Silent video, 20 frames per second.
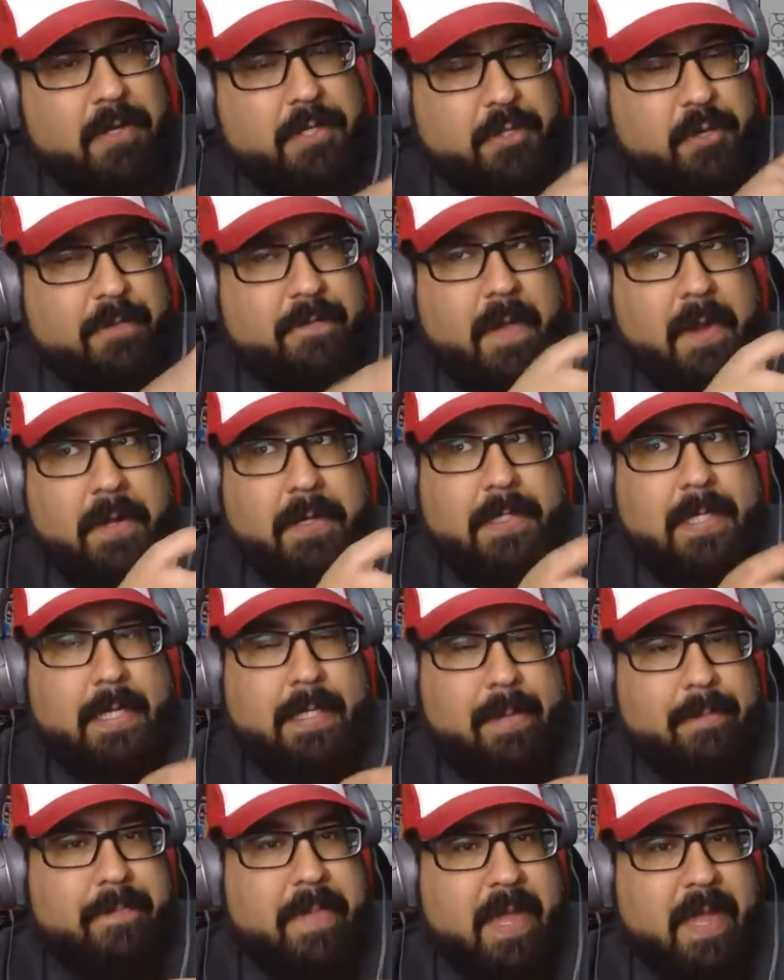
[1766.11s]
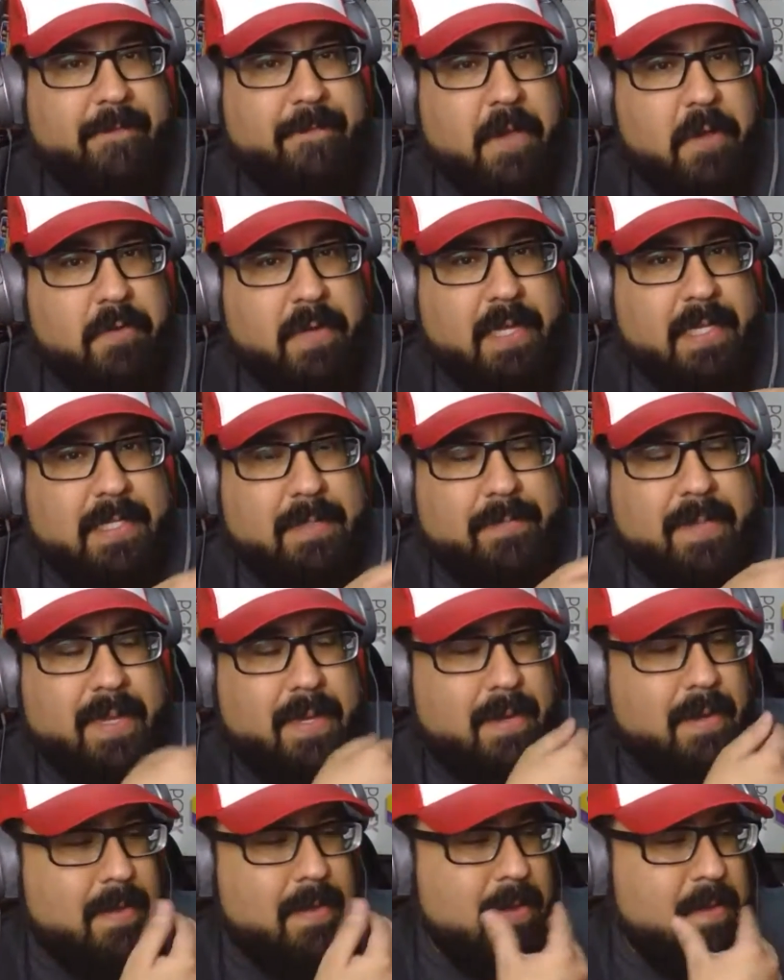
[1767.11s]
Street Fighter is like the big focus,
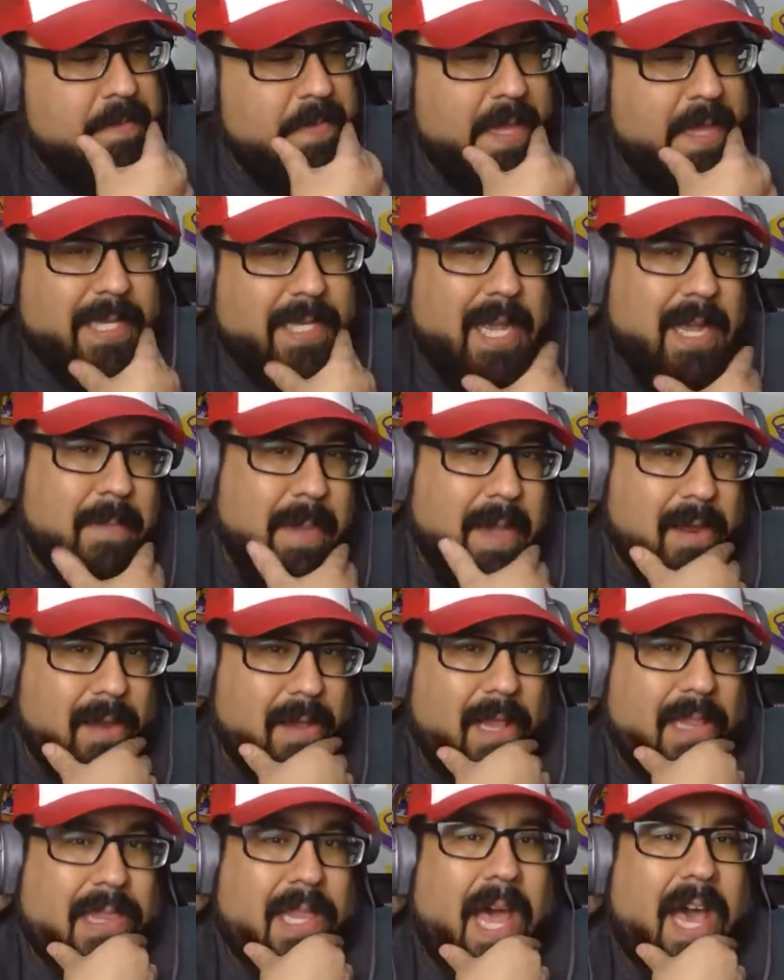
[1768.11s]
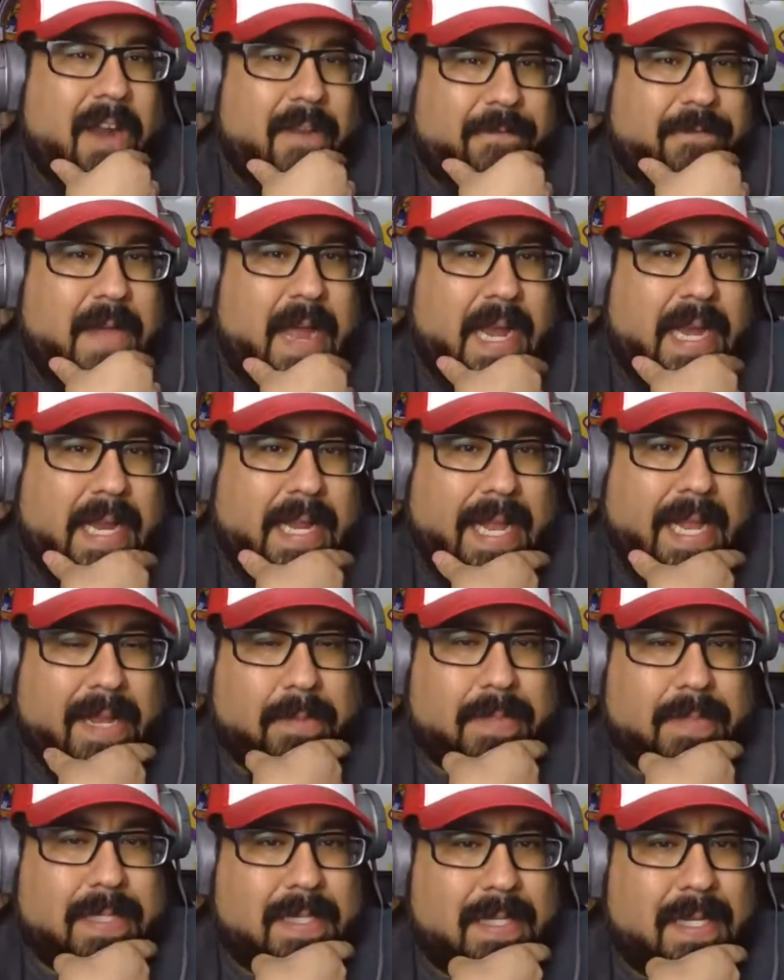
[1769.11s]
but they talk about a lot of fighting
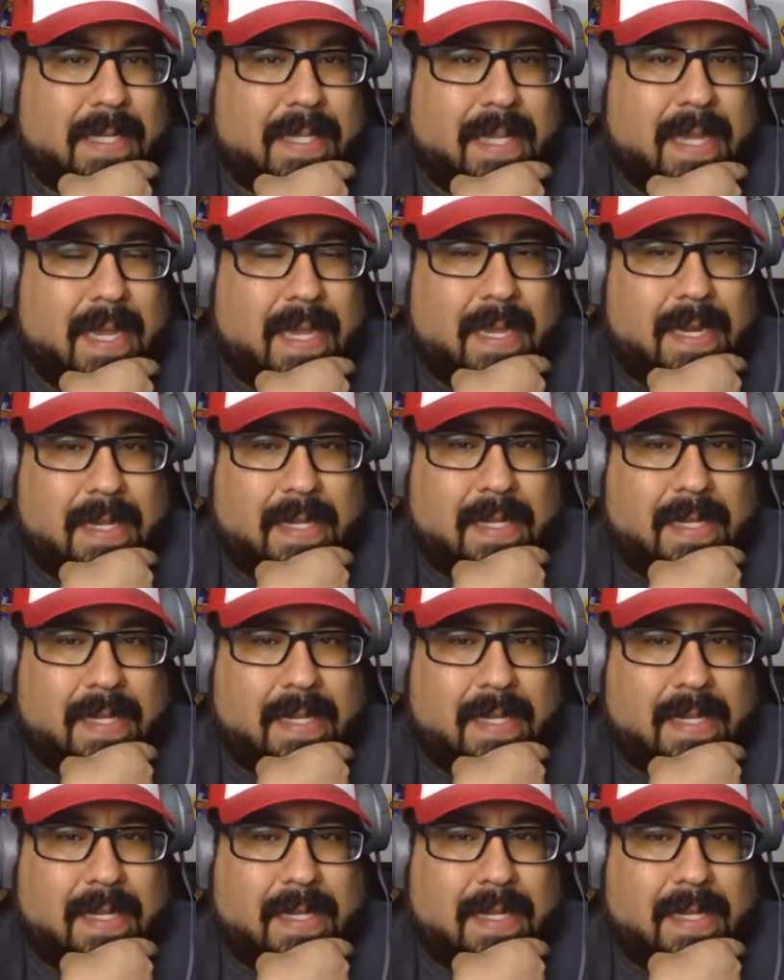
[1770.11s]
games in that,